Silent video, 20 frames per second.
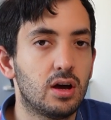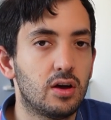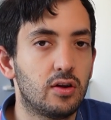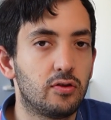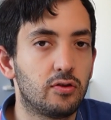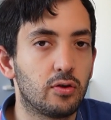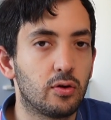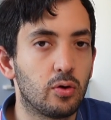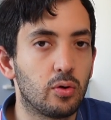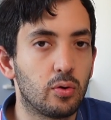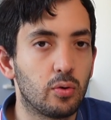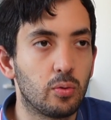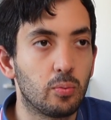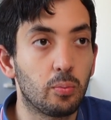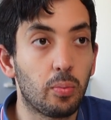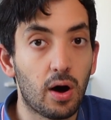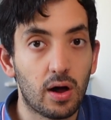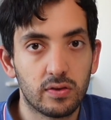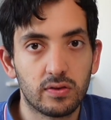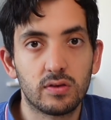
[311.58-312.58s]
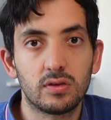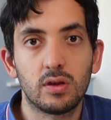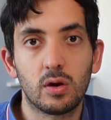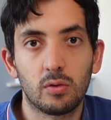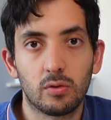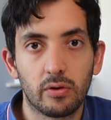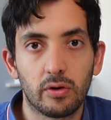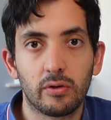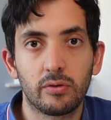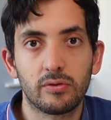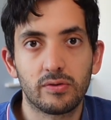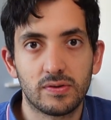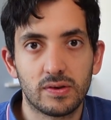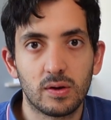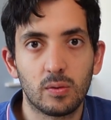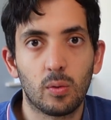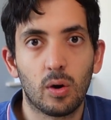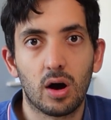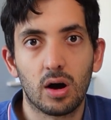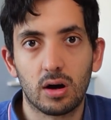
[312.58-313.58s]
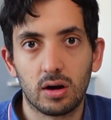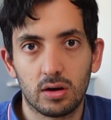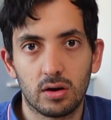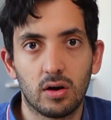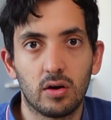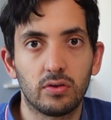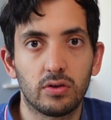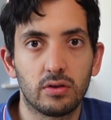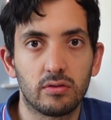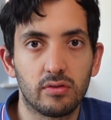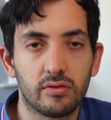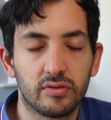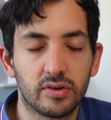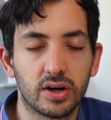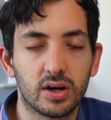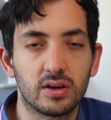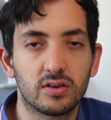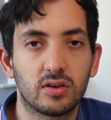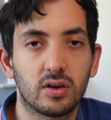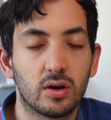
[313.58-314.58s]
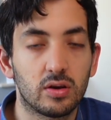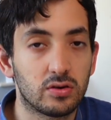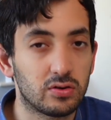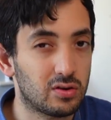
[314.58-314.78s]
So, but they will obviously work on the reverse.